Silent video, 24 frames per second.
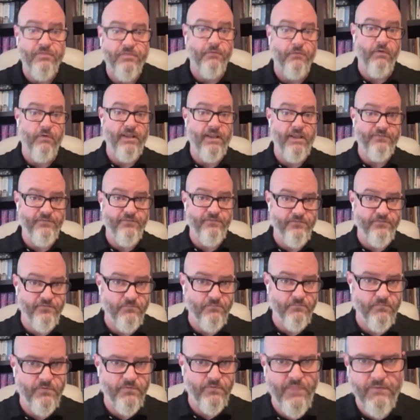with the
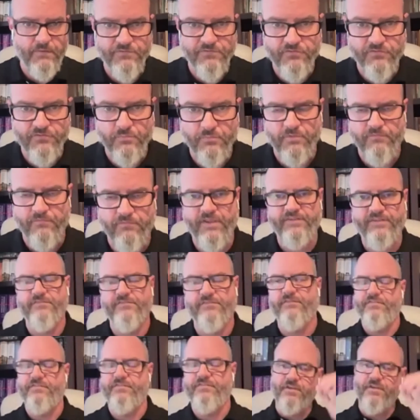racism that was so
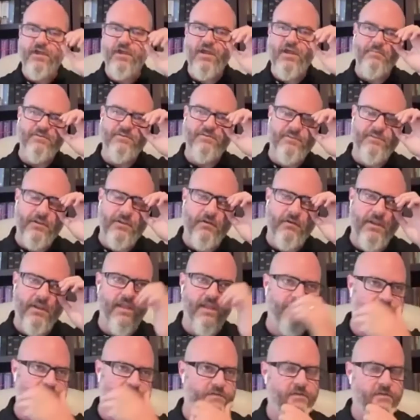pervasive at the time and
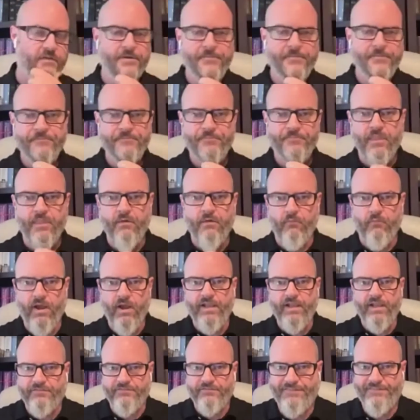segregation,
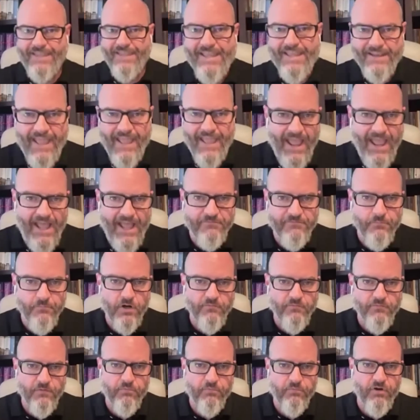whites did have
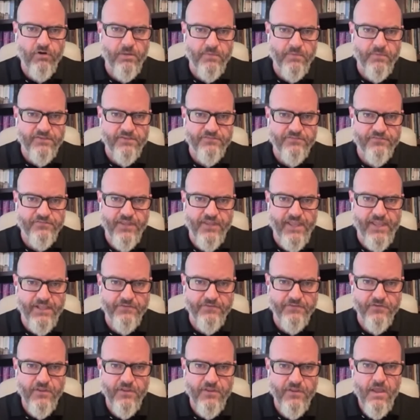more of a prominent
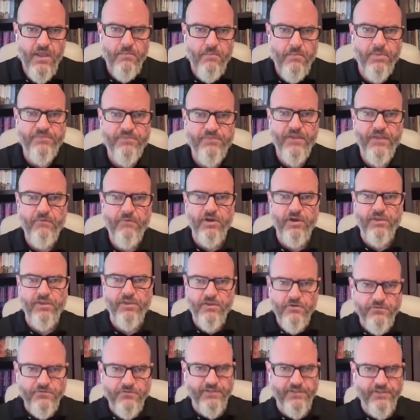stage but they were
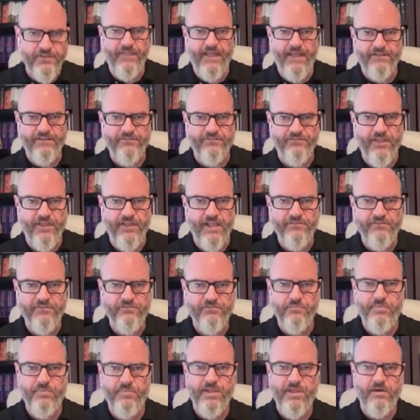using that
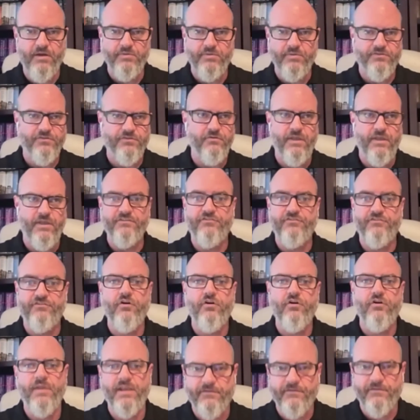stage to be able to in
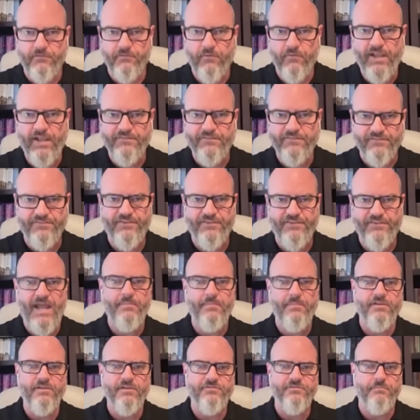so many different ways
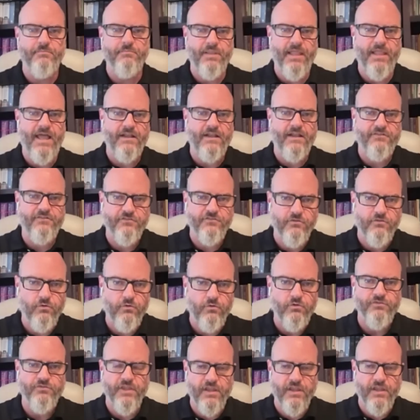establish black
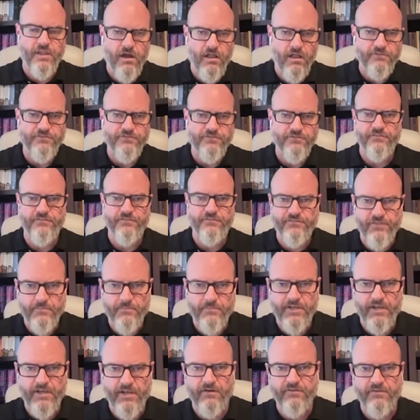schools and colleges and
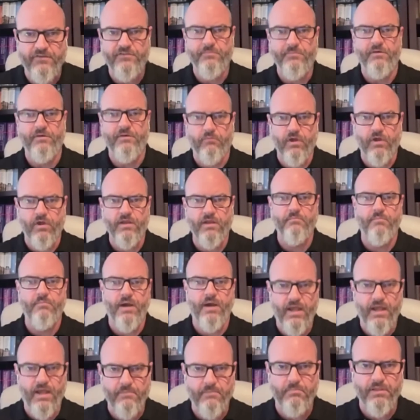seminaries to be run
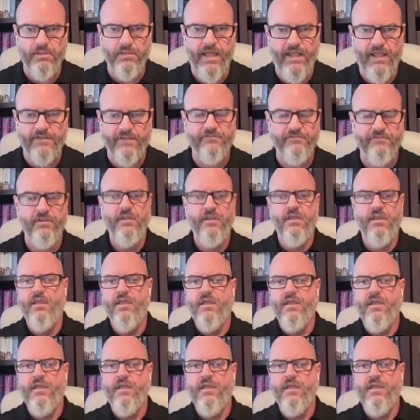by blacks